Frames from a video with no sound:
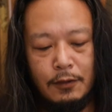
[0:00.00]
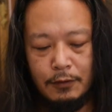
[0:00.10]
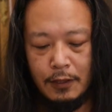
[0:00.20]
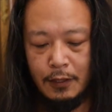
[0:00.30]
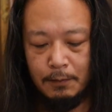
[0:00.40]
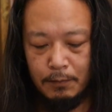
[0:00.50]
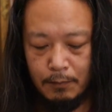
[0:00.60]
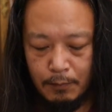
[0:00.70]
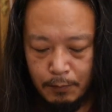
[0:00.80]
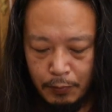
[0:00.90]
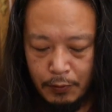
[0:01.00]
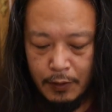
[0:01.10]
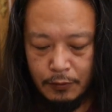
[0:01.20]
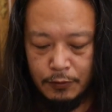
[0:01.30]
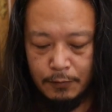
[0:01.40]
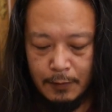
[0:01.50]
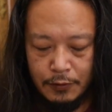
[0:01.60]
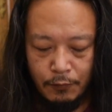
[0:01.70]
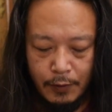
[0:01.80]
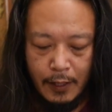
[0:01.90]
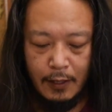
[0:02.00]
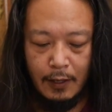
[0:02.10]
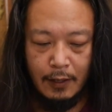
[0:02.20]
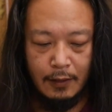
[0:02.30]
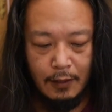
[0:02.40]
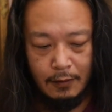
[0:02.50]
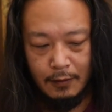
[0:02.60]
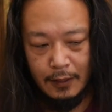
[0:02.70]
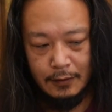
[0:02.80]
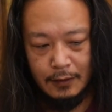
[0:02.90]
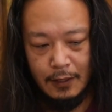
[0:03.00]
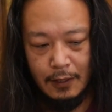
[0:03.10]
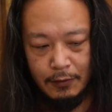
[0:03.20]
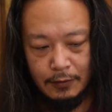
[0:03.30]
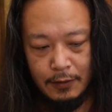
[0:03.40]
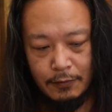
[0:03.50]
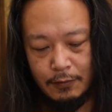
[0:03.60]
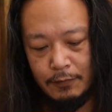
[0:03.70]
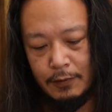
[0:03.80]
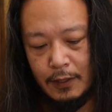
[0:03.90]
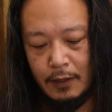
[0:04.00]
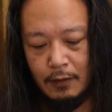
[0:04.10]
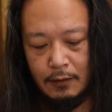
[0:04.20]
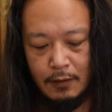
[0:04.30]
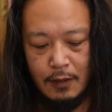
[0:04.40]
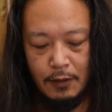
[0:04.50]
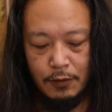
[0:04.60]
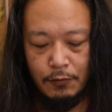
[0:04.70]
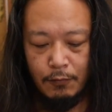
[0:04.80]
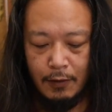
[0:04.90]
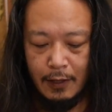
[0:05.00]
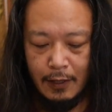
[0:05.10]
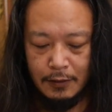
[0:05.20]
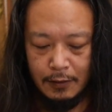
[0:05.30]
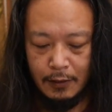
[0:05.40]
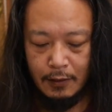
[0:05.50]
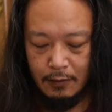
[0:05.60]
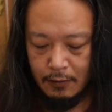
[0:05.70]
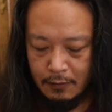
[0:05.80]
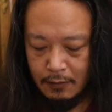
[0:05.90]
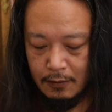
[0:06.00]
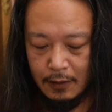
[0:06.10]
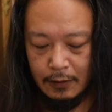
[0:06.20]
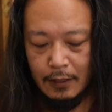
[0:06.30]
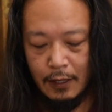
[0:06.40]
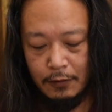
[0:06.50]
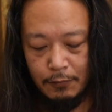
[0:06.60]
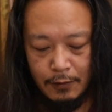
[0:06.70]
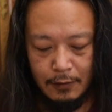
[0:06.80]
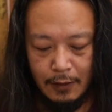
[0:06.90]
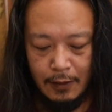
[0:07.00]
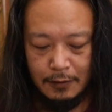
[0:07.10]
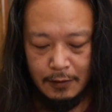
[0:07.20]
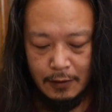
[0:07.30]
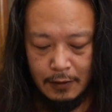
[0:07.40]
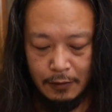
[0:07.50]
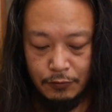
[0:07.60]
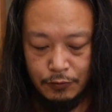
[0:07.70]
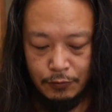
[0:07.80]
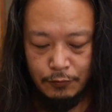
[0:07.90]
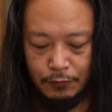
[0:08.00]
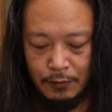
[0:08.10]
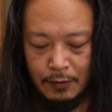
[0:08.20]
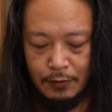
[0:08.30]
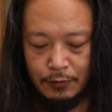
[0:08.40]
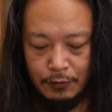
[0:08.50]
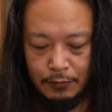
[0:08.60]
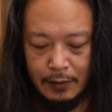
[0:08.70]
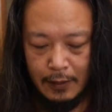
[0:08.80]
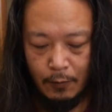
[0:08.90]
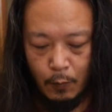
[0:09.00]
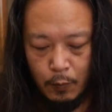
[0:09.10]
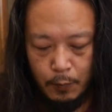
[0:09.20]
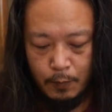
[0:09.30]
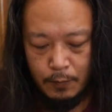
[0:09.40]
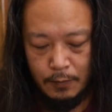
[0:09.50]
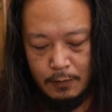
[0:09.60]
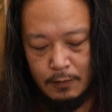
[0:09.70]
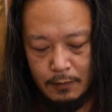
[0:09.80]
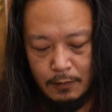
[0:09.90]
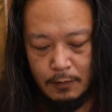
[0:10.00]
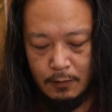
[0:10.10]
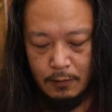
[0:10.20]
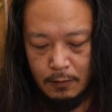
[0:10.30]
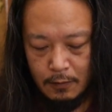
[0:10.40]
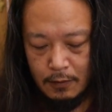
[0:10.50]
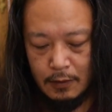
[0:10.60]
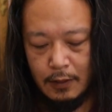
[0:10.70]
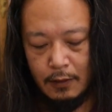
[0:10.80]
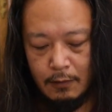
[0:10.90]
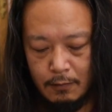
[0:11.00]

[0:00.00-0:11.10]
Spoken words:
keep putting too much weight, and then like see how it's going over there. You want to actually like that. You want to actually like do like whoop, like